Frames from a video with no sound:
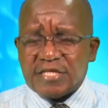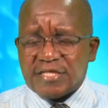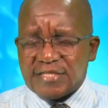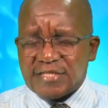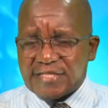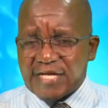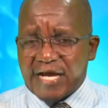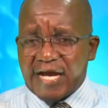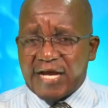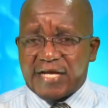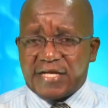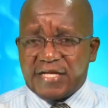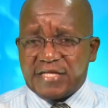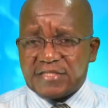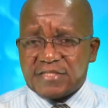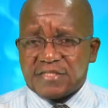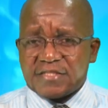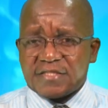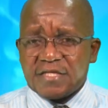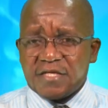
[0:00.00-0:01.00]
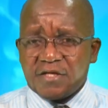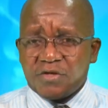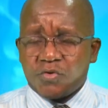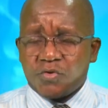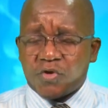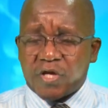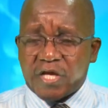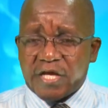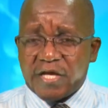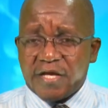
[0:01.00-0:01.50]
in darkness.
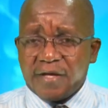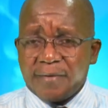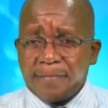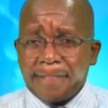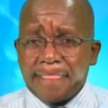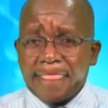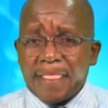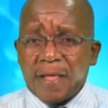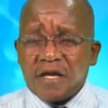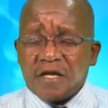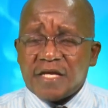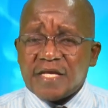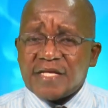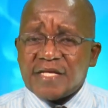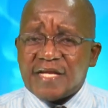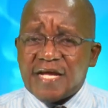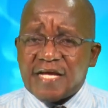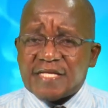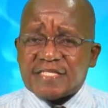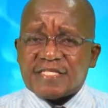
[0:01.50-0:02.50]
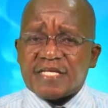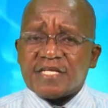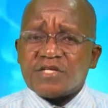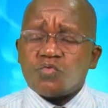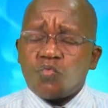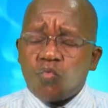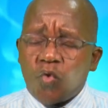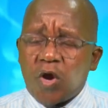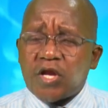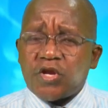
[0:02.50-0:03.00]
Okay? He doesn't
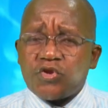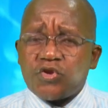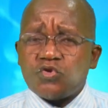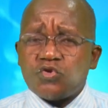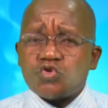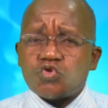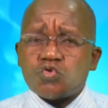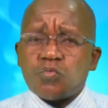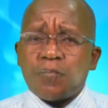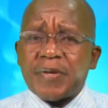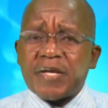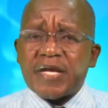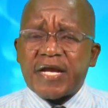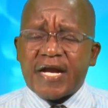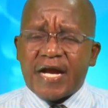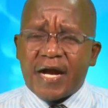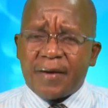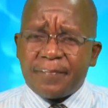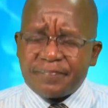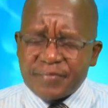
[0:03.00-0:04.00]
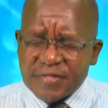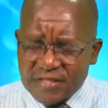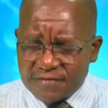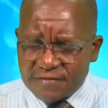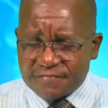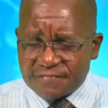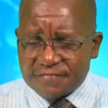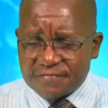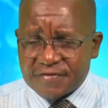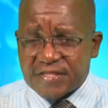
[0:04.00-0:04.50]
want you to be
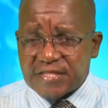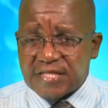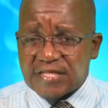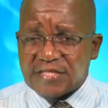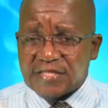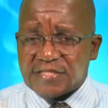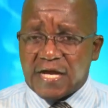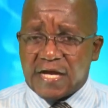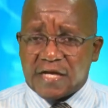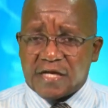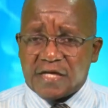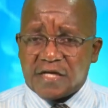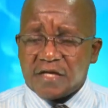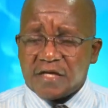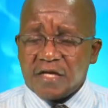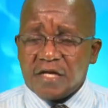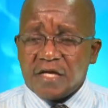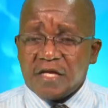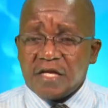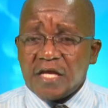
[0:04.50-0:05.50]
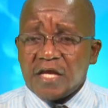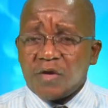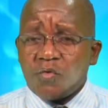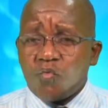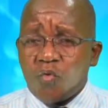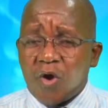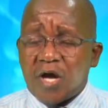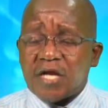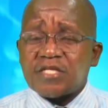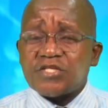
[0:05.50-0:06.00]
captive in the dark. He
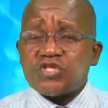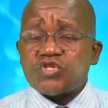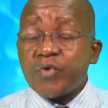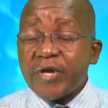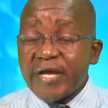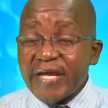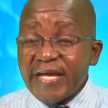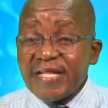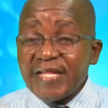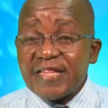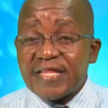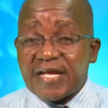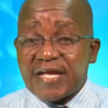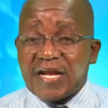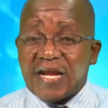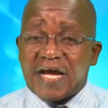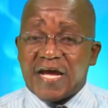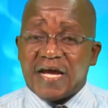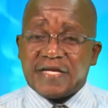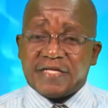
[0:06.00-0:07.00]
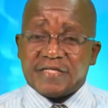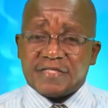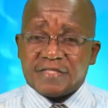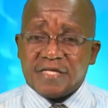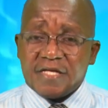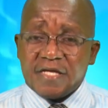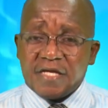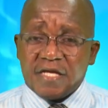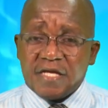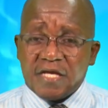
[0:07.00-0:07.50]
wants you in the light.
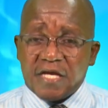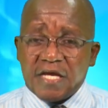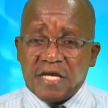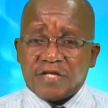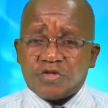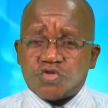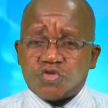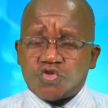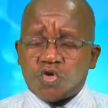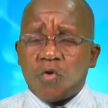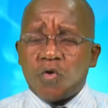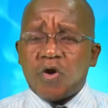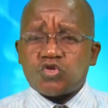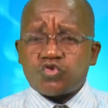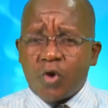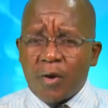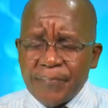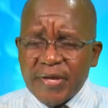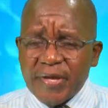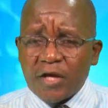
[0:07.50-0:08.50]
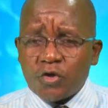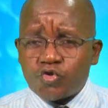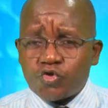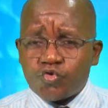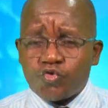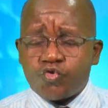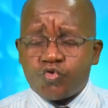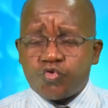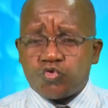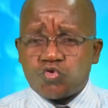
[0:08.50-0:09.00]
And so I want to appeal
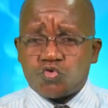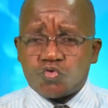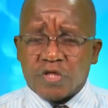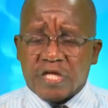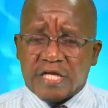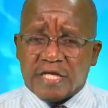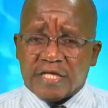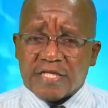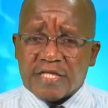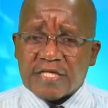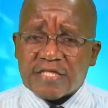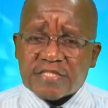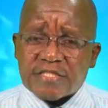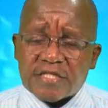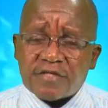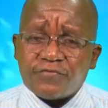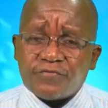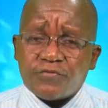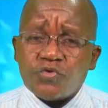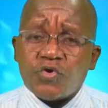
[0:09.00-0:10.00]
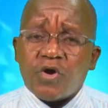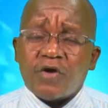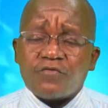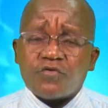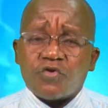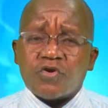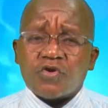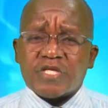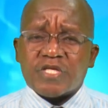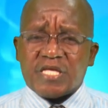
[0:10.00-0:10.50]
to you today that if you have
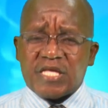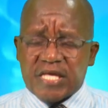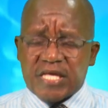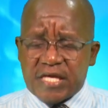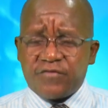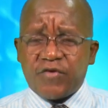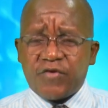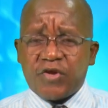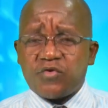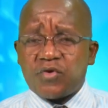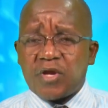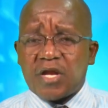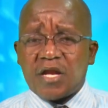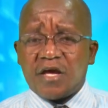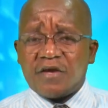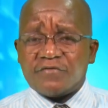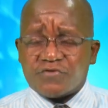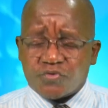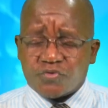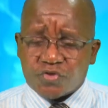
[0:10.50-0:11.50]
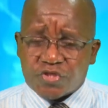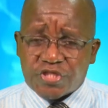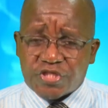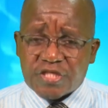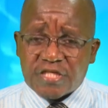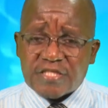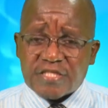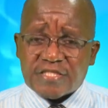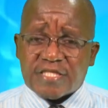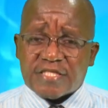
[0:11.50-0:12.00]
not given your life to
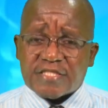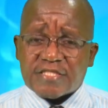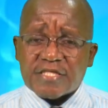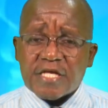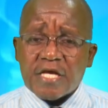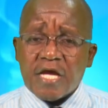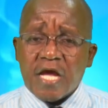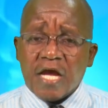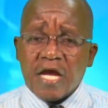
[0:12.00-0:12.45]
Jesus,